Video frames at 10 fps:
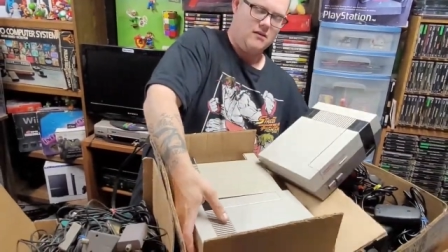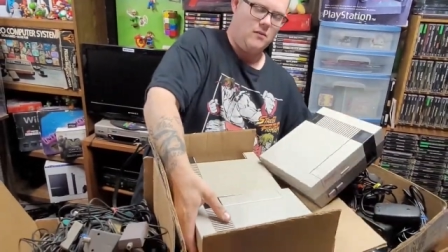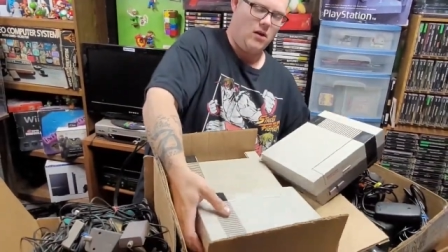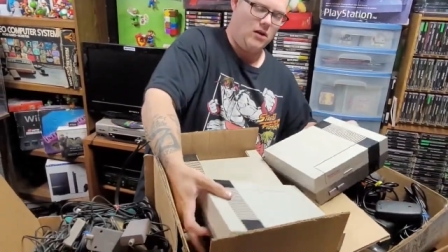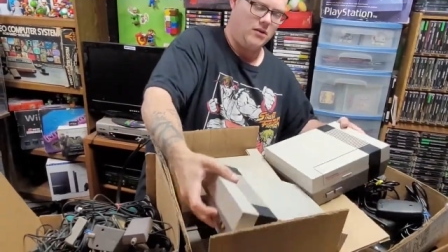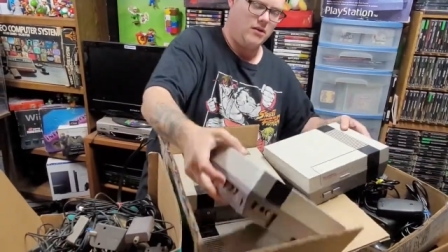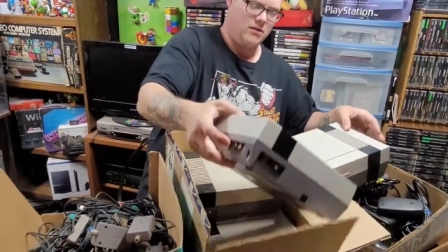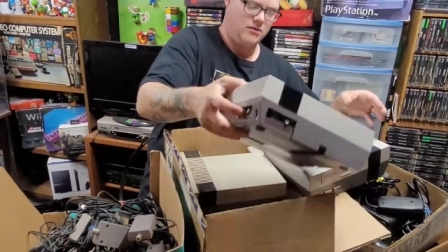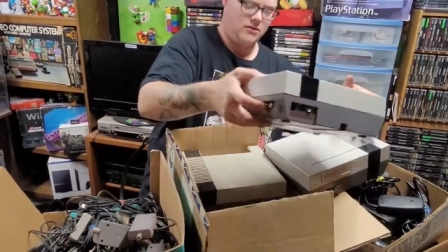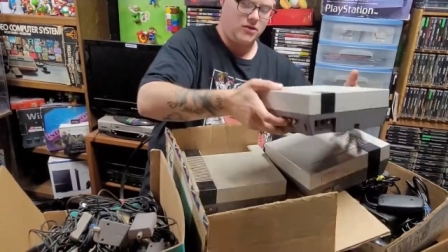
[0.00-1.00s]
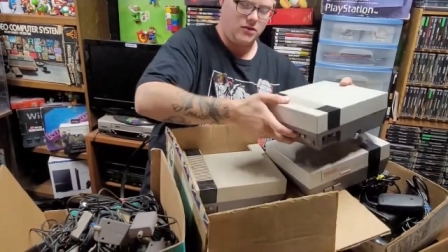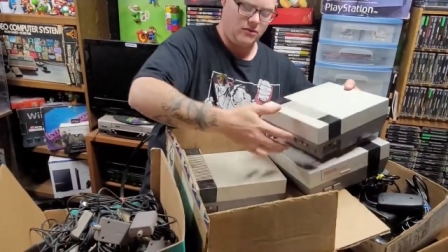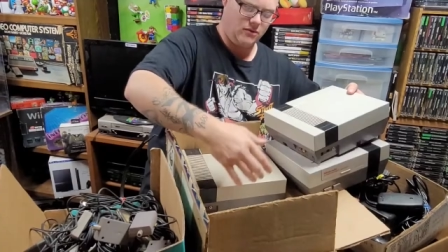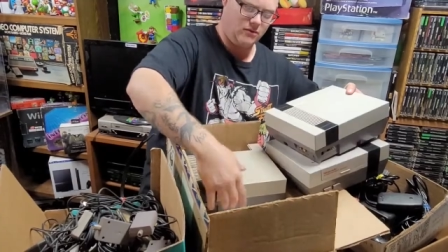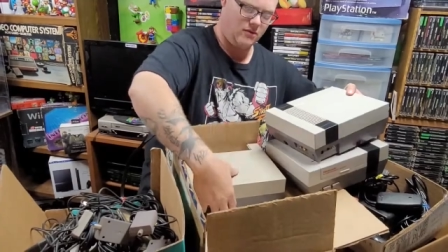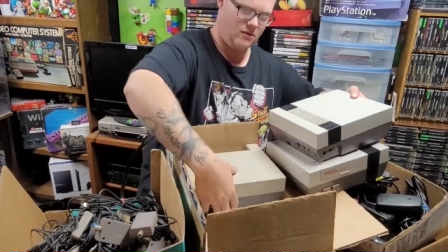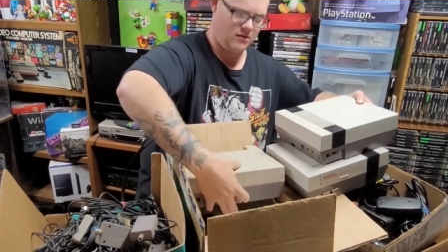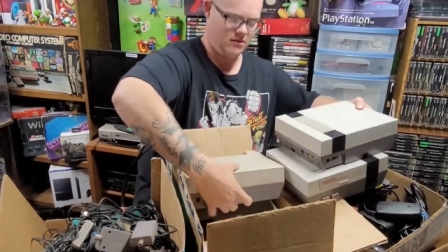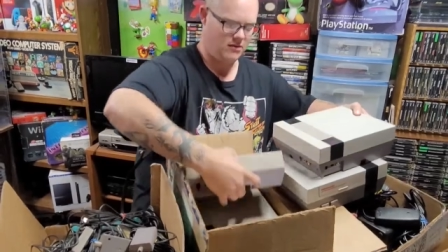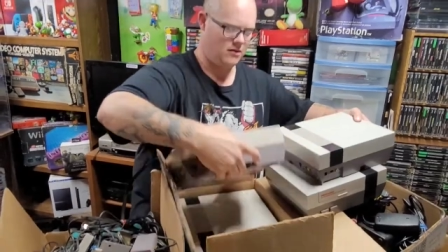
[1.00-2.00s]
One, two,
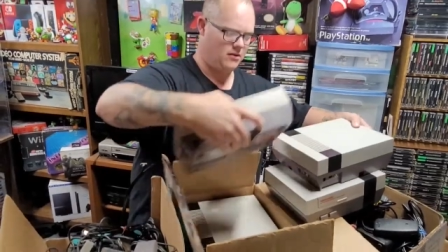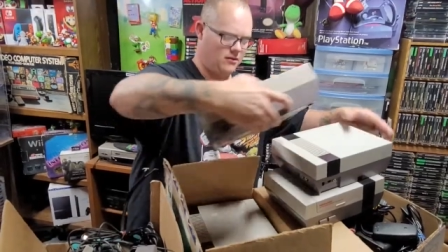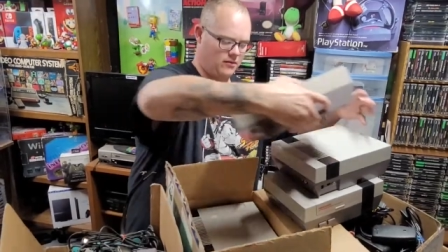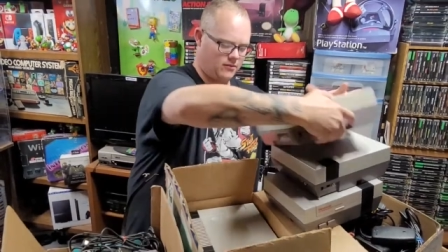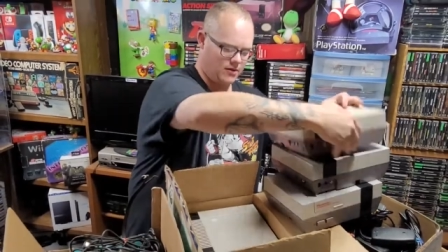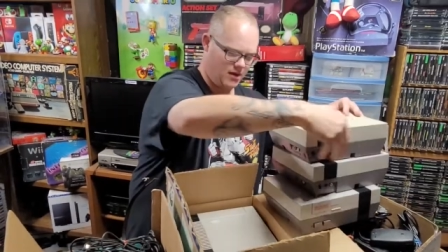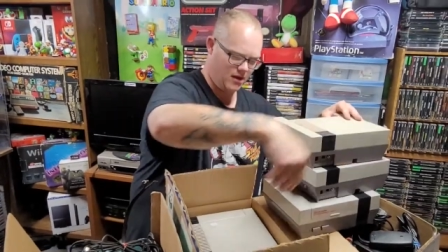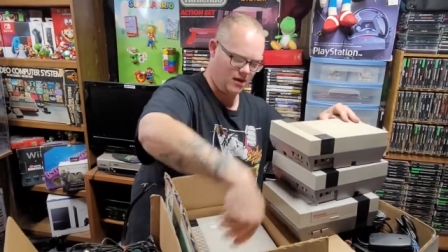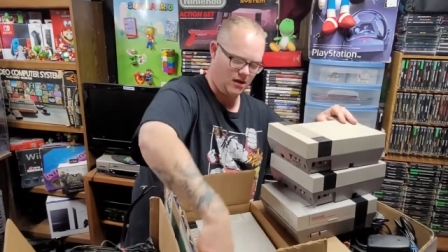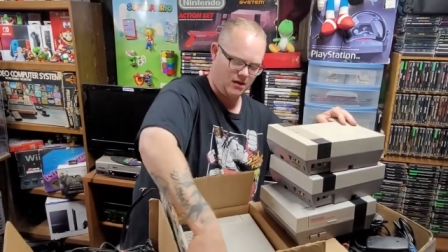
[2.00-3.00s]
three,